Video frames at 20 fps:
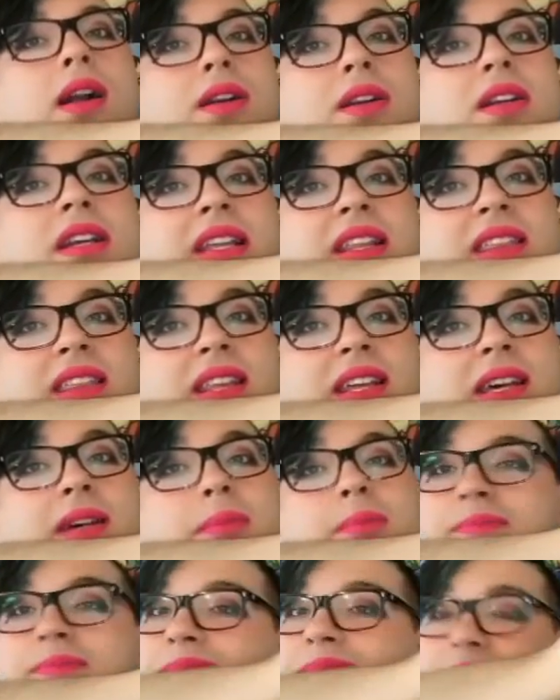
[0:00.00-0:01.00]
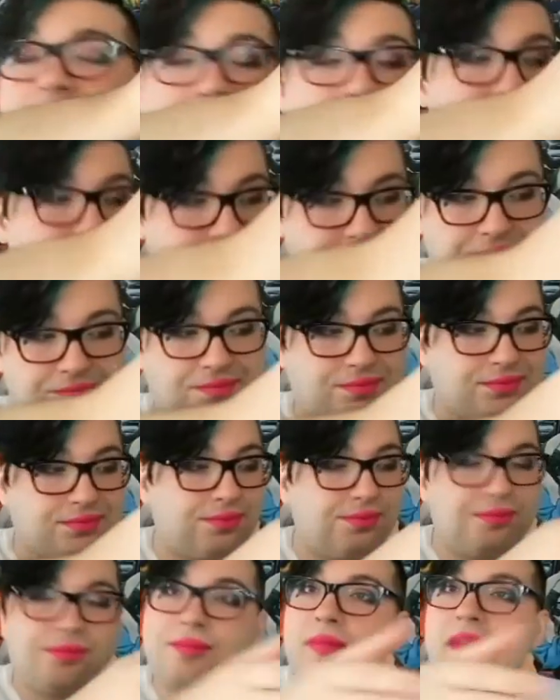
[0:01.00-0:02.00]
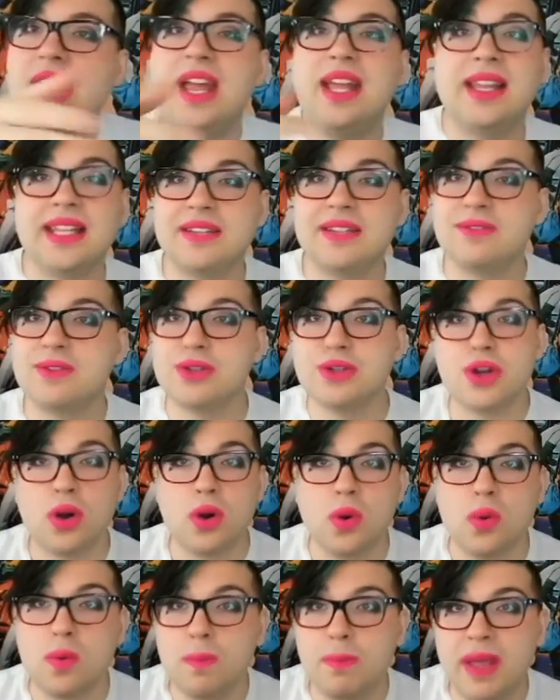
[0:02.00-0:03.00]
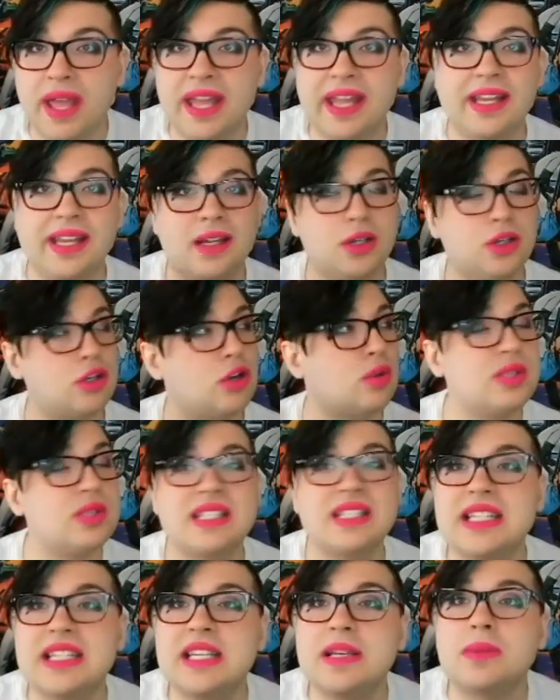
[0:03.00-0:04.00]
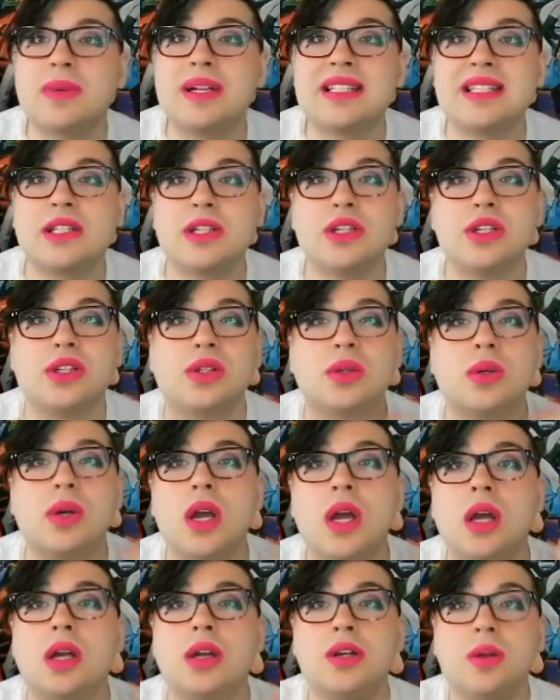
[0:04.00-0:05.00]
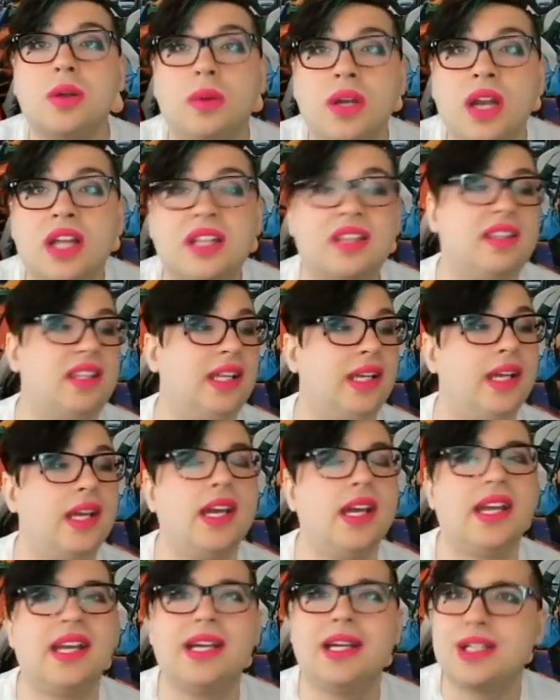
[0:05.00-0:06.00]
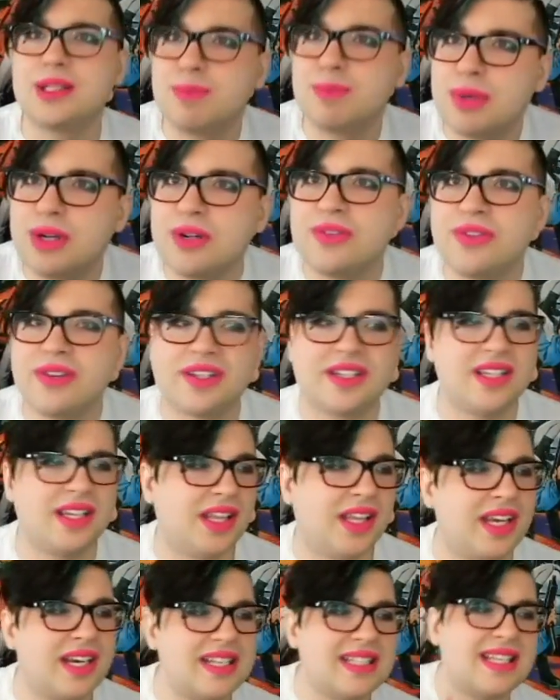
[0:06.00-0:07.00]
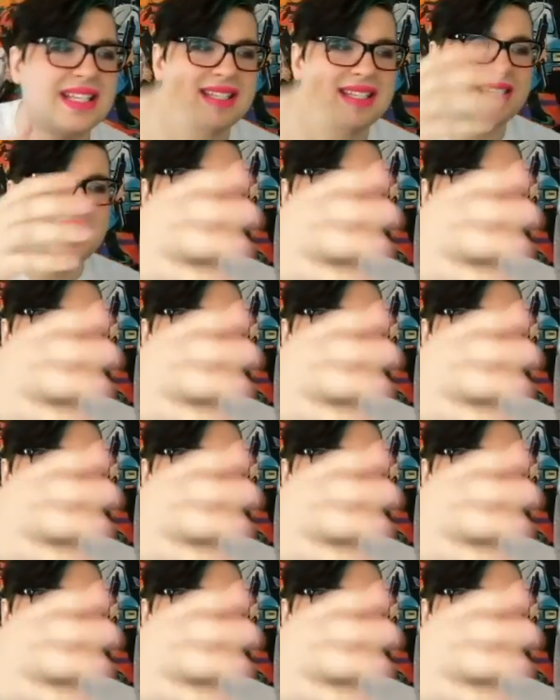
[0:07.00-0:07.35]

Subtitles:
underneath it. It leaves no paint, no sticky residue, no nothing. And it's perfect. And like I said,